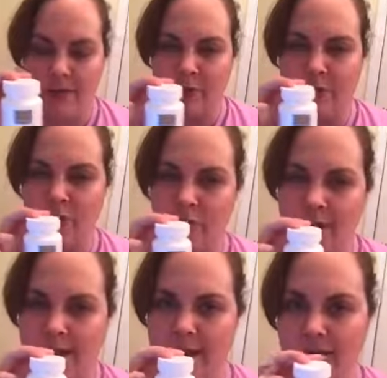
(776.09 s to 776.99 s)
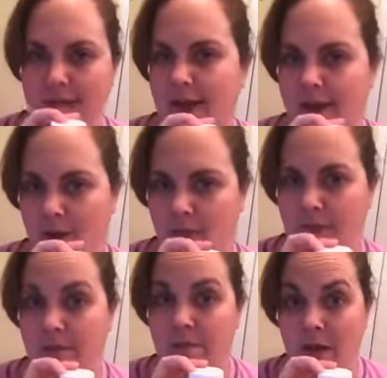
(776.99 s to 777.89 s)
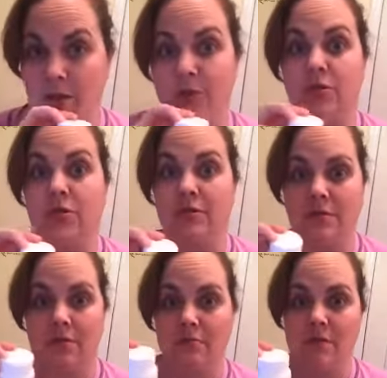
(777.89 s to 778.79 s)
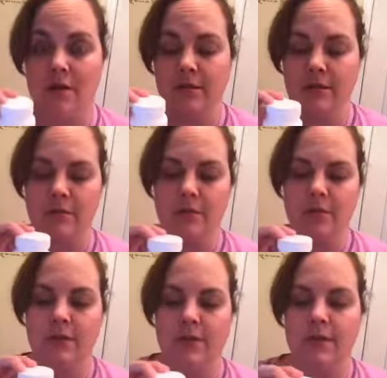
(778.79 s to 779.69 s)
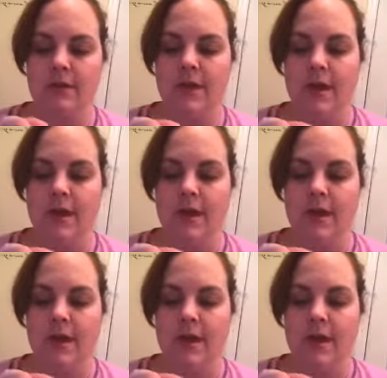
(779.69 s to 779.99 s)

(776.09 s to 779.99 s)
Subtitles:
That's probably the one that I noticed the most, just some tummy things,